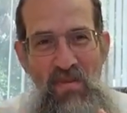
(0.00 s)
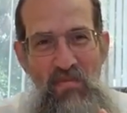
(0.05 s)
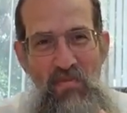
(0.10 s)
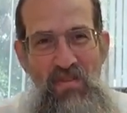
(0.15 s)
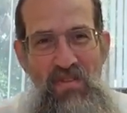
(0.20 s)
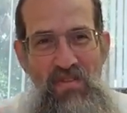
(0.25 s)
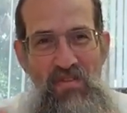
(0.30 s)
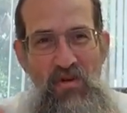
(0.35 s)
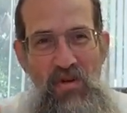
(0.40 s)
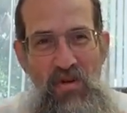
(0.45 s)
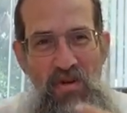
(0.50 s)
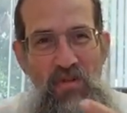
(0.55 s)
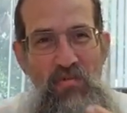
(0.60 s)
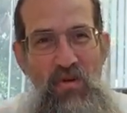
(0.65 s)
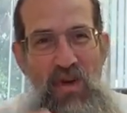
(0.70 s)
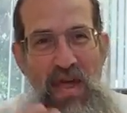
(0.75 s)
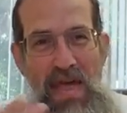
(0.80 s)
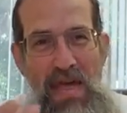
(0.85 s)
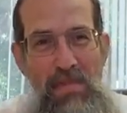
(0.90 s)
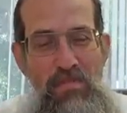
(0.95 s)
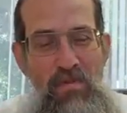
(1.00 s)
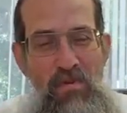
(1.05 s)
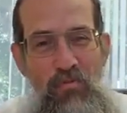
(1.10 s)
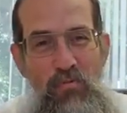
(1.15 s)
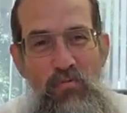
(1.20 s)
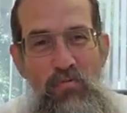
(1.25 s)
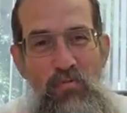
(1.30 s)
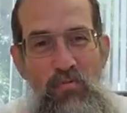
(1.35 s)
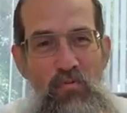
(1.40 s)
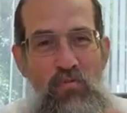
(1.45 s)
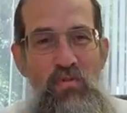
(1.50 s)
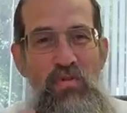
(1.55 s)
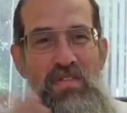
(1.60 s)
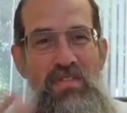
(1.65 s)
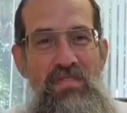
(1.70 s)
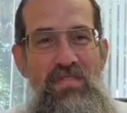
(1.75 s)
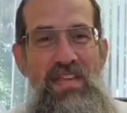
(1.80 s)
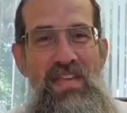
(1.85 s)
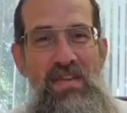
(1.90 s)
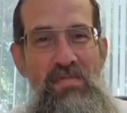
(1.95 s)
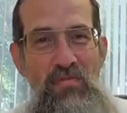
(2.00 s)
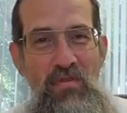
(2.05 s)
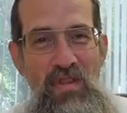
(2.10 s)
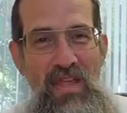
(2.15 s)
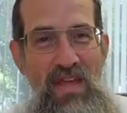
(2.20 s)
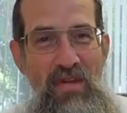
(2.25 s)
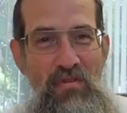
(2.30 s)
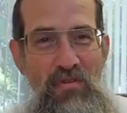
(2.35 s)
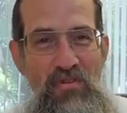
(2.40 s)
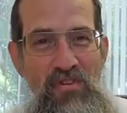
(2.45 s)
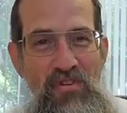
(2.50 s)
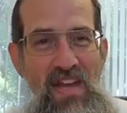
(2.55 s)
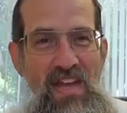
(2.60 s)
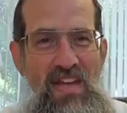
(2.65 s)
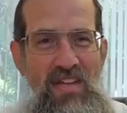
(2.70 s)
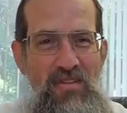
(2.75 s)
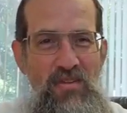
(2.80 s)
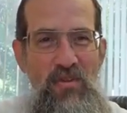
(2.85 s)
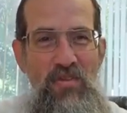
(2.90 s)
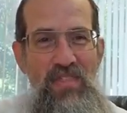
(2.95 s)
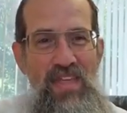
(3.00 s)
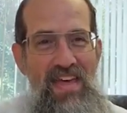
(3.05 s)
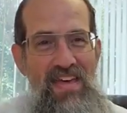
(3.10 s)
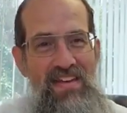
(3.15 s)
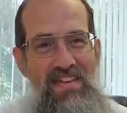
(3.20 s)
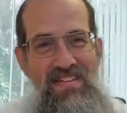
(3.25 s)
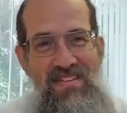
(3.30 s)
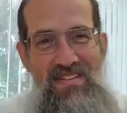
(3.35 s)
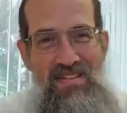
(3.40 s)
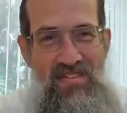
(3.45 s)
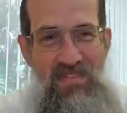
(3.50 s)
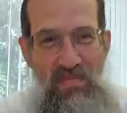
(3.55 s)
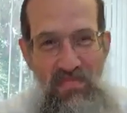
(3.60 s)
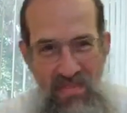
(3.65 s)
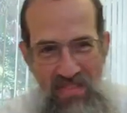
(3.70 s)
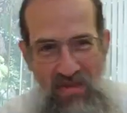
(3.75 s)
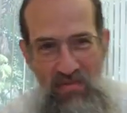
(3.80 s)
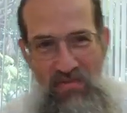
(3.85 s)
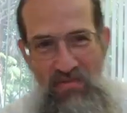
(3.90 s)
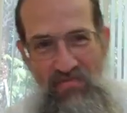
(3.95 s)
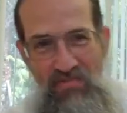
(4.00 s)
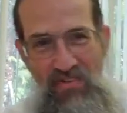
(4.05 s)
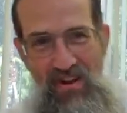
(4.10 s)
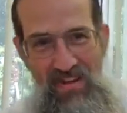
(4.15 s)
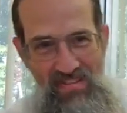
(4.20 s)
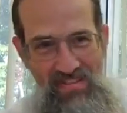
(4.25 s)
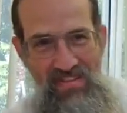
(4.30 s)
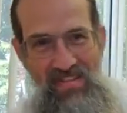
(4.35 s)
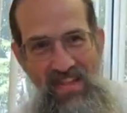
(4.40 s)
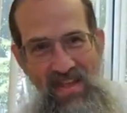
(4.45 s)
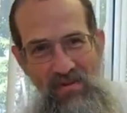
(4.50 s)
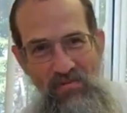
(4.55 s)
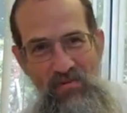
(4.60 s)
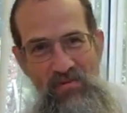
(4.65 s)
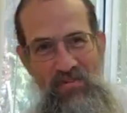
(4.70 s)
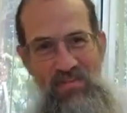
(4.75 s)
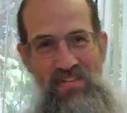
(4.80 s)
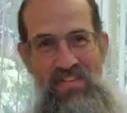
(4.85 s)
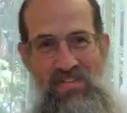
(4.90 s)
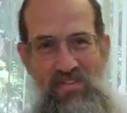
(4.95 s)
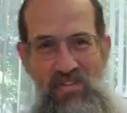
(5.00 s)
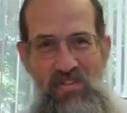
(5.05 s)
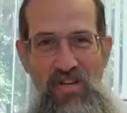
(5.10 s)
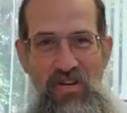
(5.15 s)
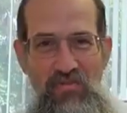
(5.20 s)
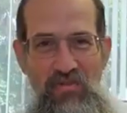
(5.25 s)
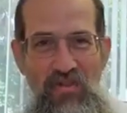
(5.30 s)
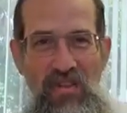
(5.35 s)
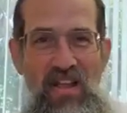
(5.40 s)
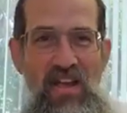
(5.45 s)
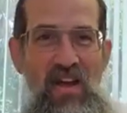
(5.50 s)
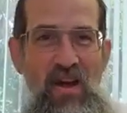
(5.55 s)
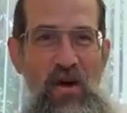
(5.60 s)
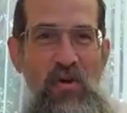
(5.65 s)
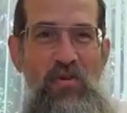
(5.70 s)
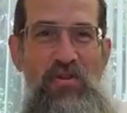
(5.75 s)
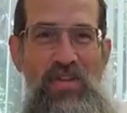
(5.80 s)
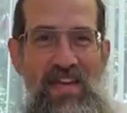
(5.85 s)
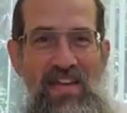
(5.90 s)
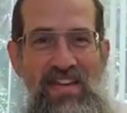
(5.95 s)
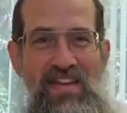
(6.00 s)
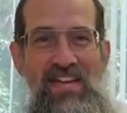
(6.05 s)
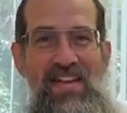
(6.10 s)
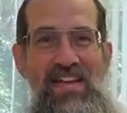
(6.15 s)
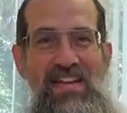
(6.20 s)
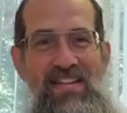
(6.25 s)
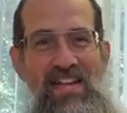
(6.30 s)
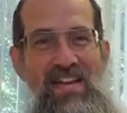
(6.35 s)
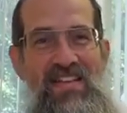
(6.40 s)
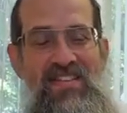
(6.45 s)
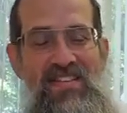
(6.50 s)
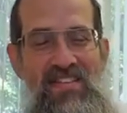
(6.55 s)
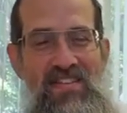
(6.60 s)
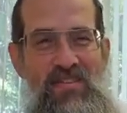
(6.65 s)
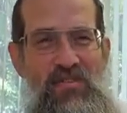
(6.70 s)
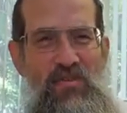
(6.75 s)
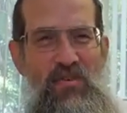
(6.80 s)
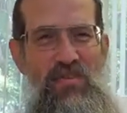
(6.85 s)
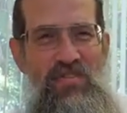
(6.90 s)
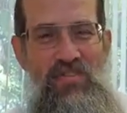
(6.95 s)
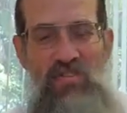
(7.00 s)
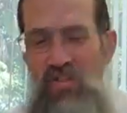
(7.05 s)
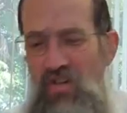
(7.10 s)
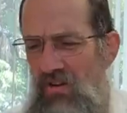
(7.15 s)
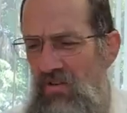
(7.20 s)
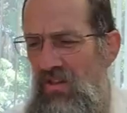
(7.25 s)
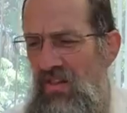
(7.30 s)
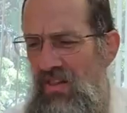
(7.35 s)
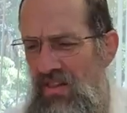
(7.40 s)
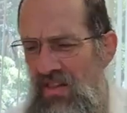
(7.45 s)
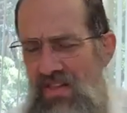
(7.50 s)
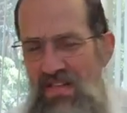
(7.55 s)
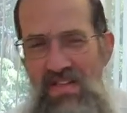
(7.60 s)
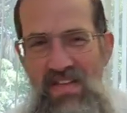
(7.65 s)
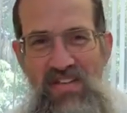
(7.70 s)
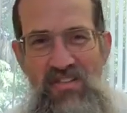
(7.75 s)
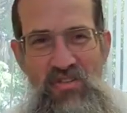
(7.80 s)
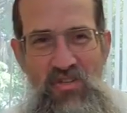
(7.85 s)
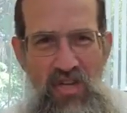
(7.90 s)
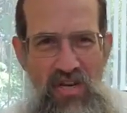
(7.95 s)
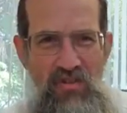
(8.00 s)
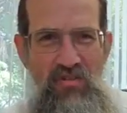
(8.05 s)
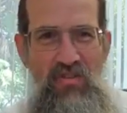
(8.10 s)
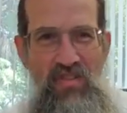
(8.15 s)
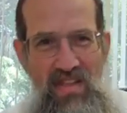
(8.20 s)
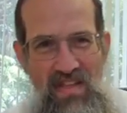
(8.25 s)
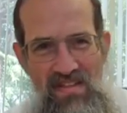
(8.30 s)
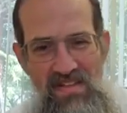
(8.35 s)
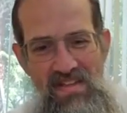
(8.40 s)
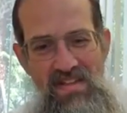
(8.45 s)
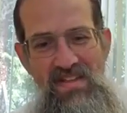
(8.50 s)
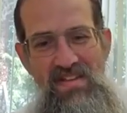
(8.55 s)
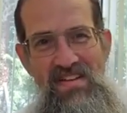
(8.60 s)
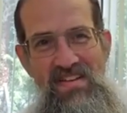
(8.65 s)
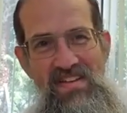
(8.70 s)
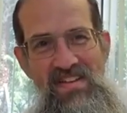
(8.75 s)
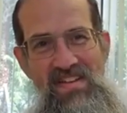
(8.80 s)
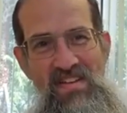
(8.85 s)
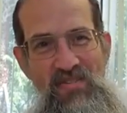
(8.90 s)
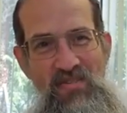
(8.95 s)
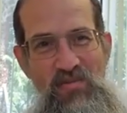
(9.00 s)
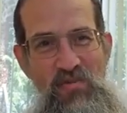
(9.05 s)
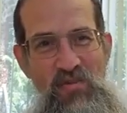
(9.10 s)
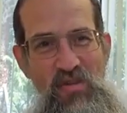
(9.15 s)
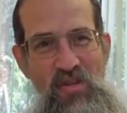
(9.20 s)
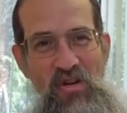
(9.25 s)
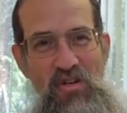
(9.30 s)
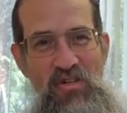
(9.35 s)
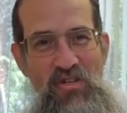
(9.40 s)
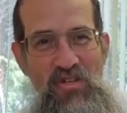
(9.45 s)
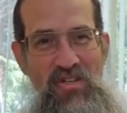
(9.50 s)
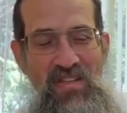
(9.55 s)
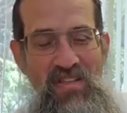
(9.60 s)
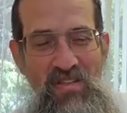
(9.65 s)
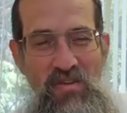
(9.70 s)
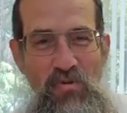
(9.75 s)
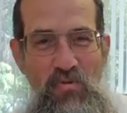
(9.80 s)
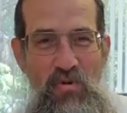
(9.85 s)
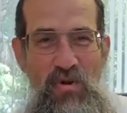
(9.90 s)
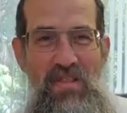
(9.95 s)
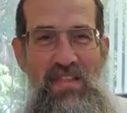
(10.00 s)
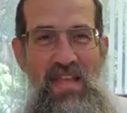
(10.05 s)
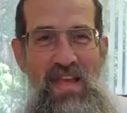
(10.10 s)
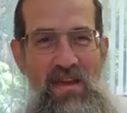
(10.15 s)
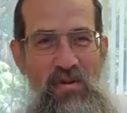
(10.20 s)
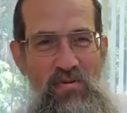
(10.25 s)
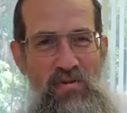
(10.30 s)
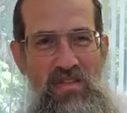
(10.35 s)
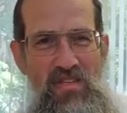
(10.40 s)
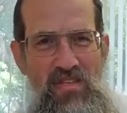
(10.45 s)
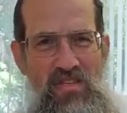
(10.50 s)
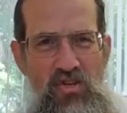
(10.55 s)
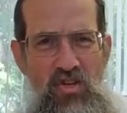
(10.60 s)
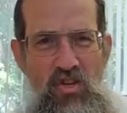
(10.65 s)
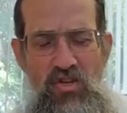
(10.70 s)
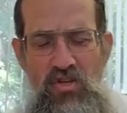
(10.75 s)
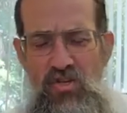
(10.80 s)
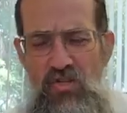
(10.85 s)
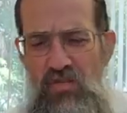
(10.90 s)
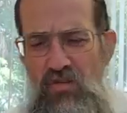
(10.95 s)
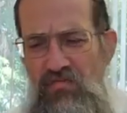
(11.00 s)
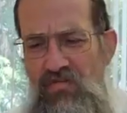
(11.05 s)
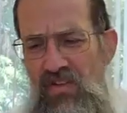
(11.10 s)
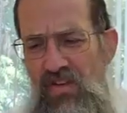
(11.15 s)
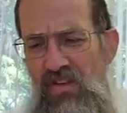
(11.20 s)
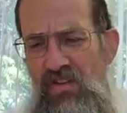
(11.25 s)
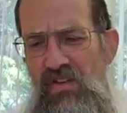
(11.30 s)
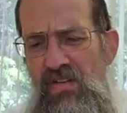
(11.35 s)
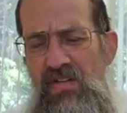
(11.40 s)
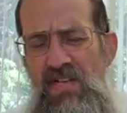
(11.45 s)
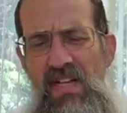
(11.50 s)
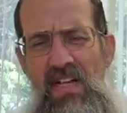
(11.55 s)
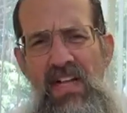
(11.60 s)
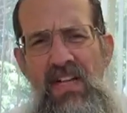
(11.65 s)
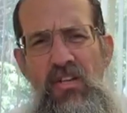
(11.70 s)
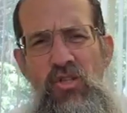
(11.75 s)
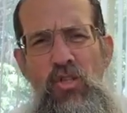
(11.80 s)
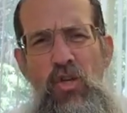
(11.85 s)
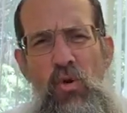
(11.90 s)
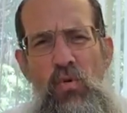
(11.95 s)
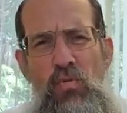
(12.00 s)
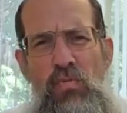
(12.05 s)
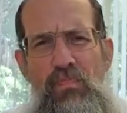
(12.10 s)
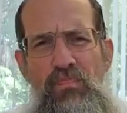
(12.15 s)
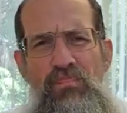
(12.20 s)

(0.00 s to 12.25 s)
sort of grammar rules of the Hebrew language. So that is something that we find in languages in general. Okay, that's sort of a general introduction to what our discussion is over here. So